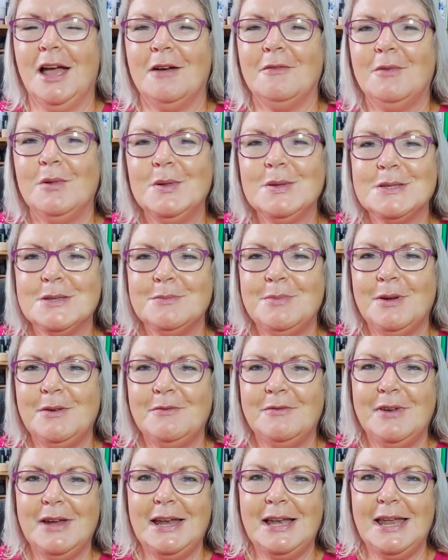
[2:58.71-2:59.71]
I've also
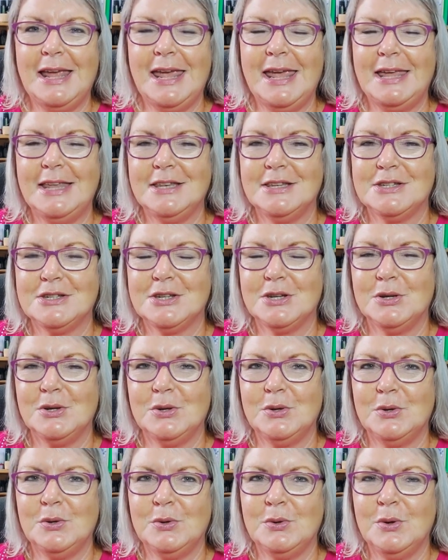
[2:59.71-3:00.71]
been really
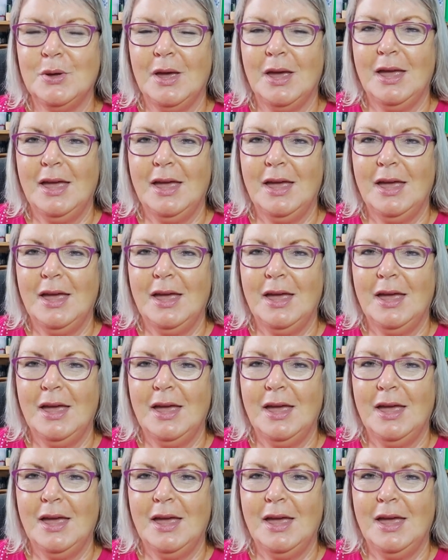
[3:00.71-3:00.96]
into